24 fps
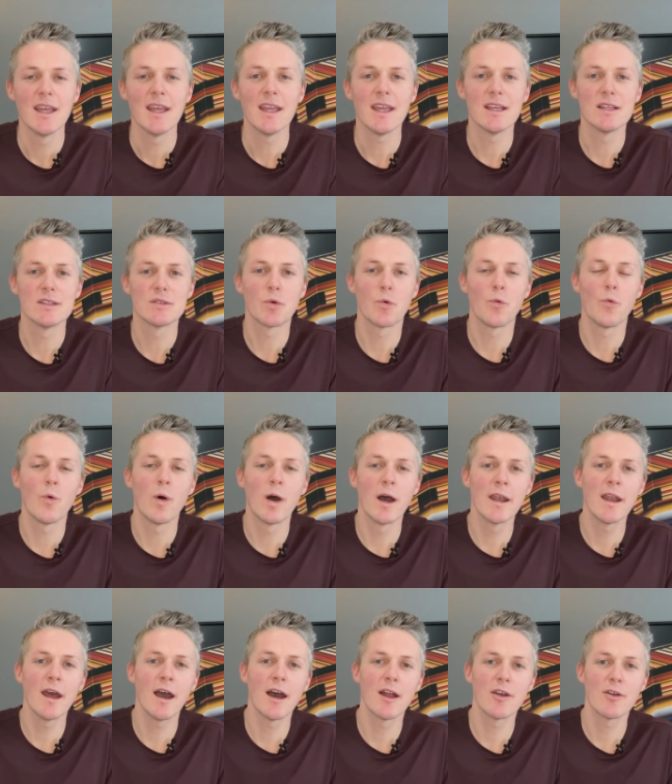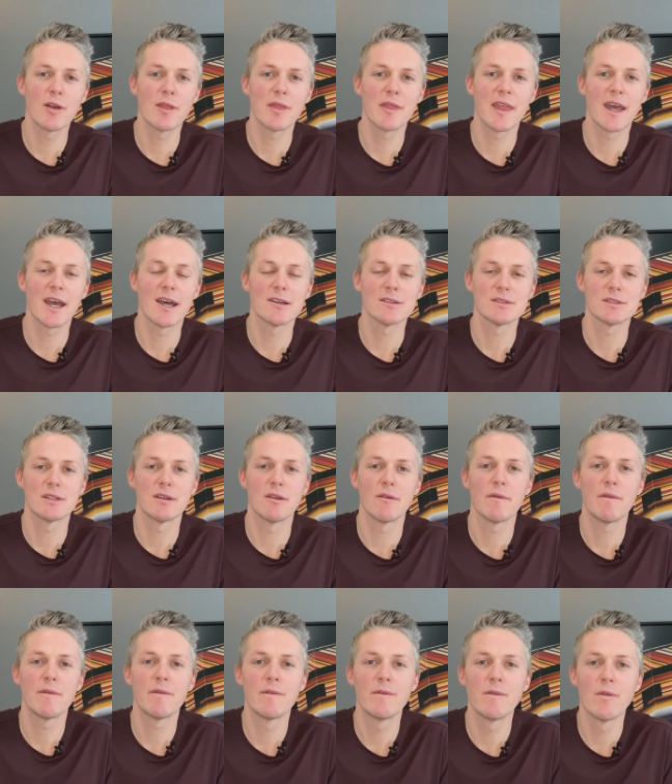is
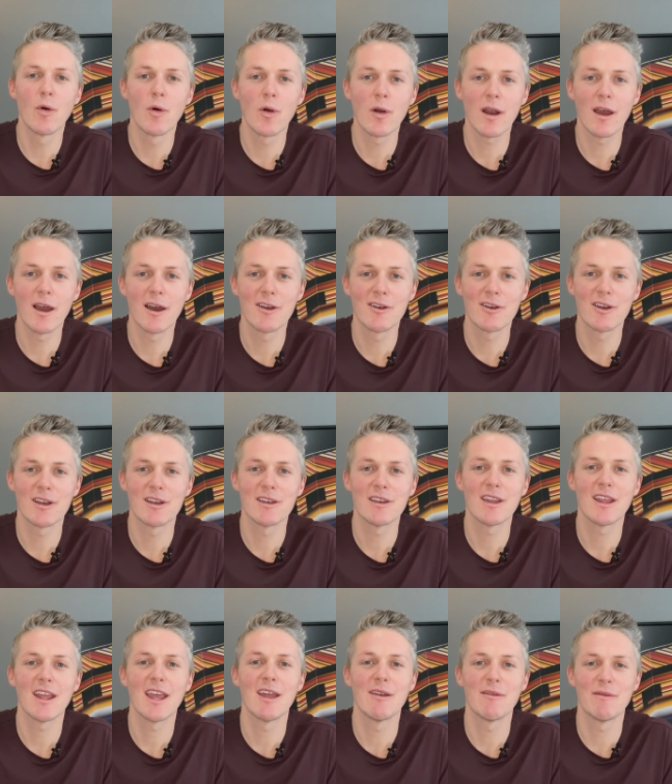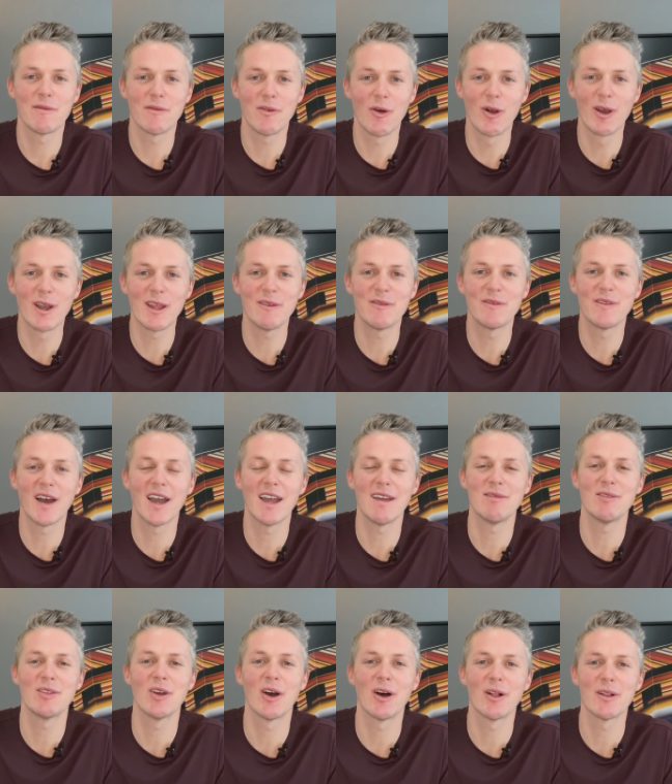
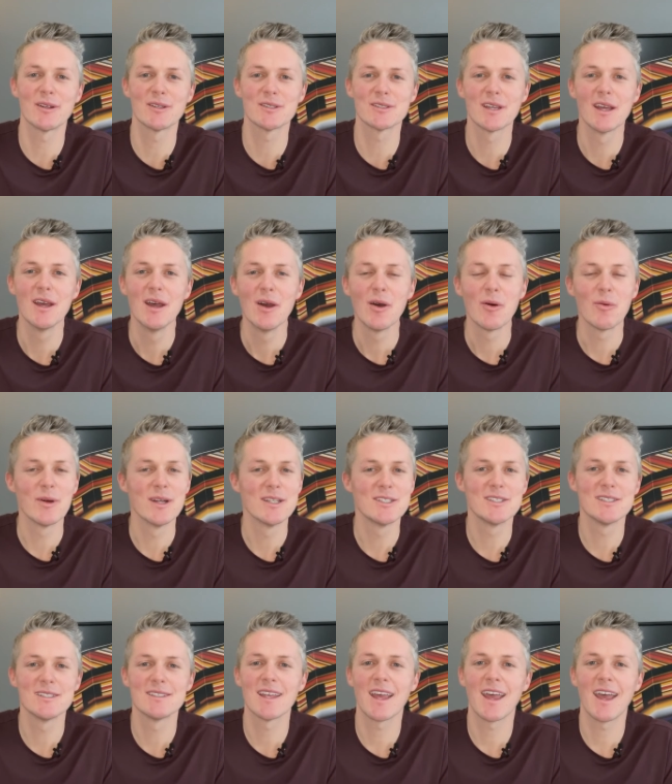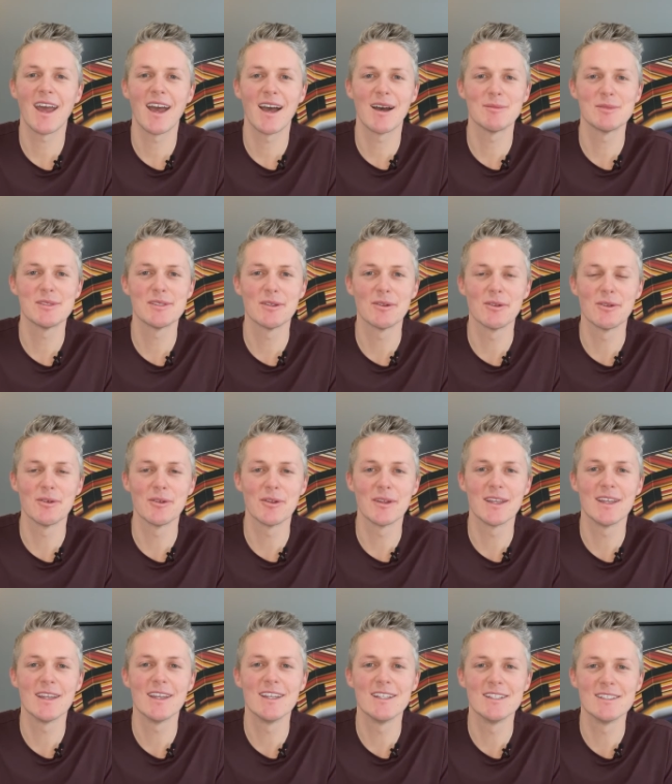$100,445, which is
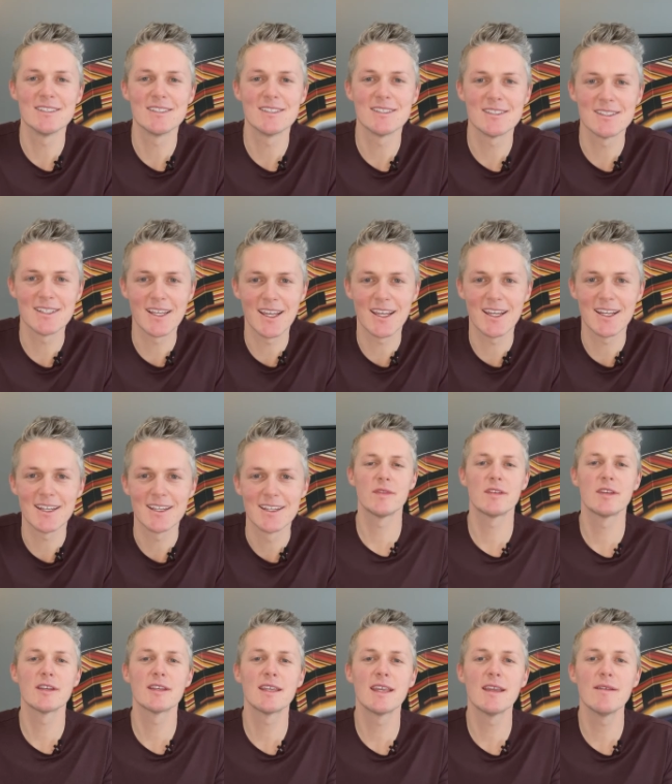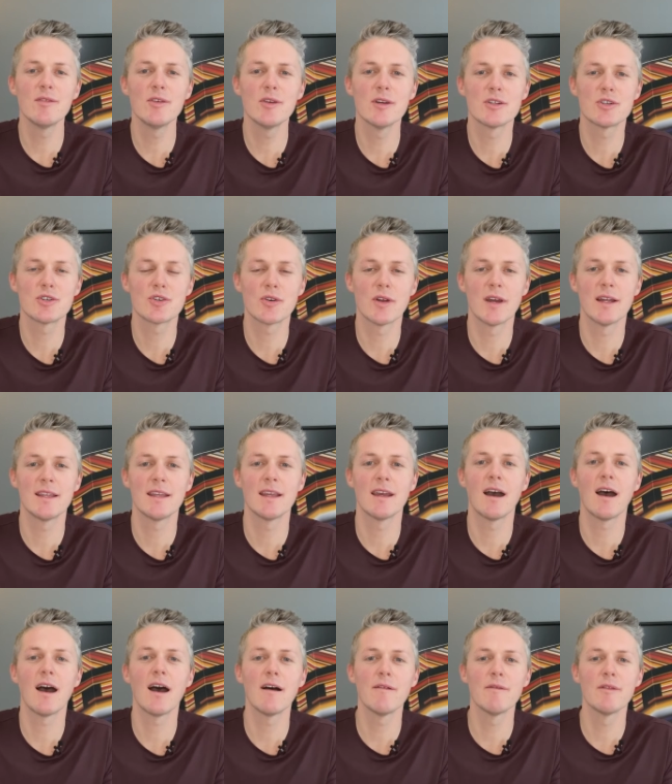absolutely insane. To give you a true
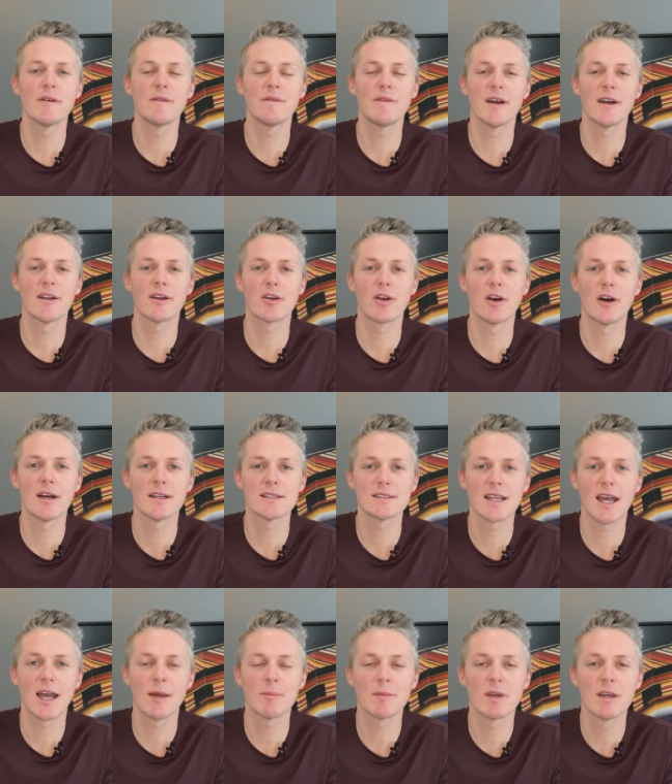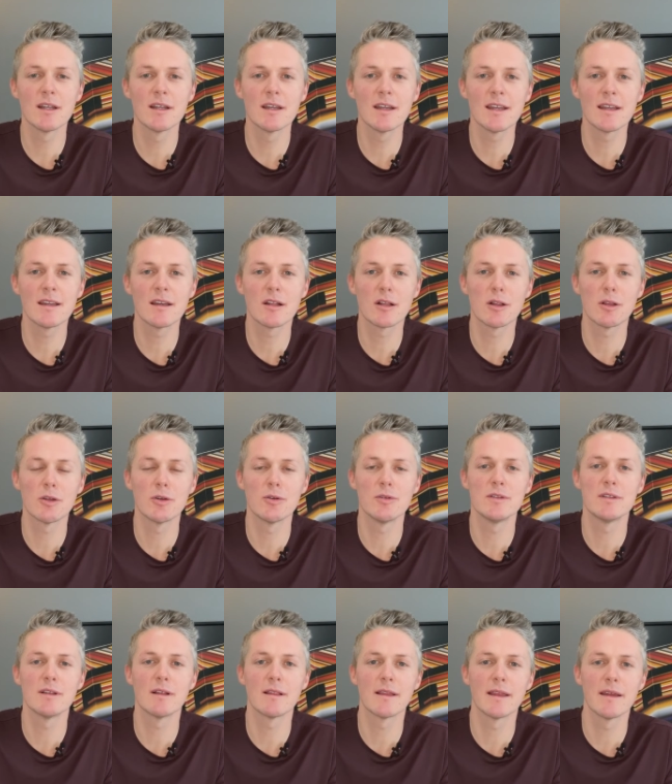idea of the final cost, I'm gonna
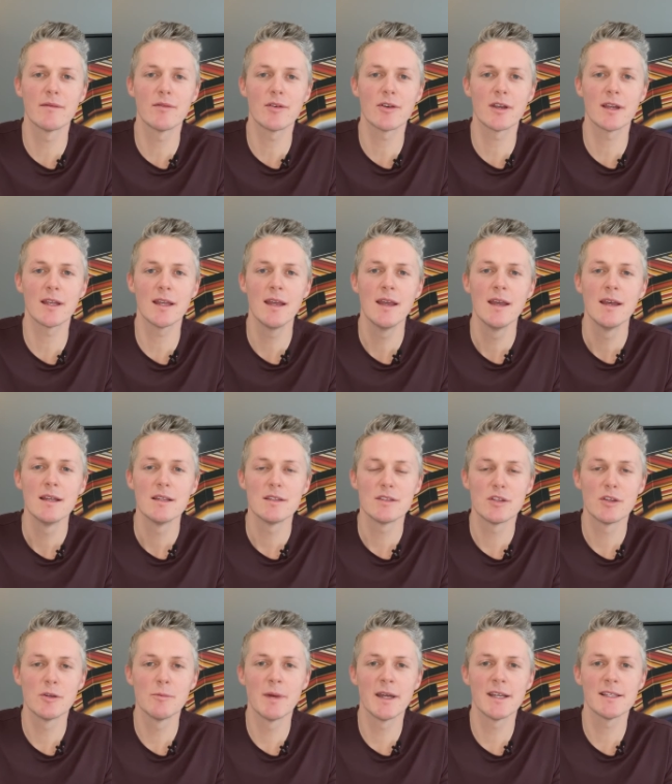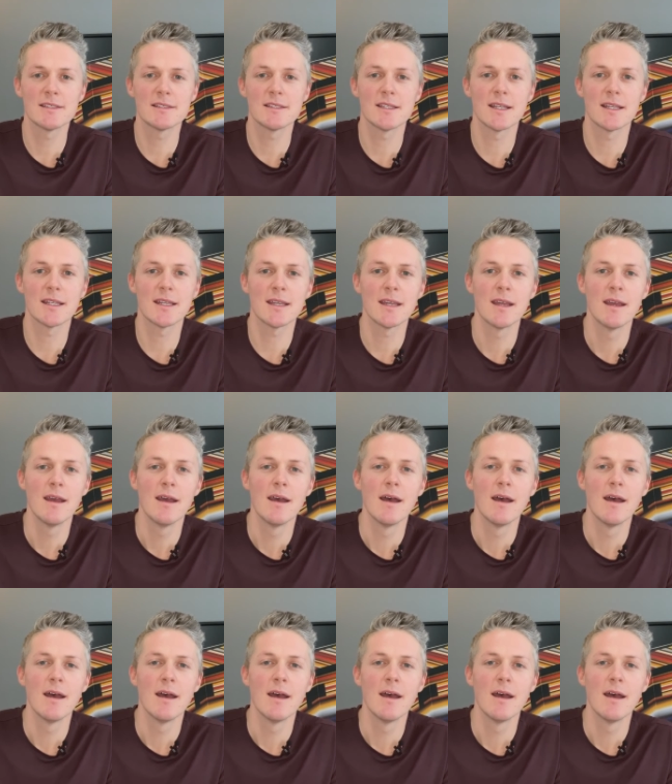include delivery to my city,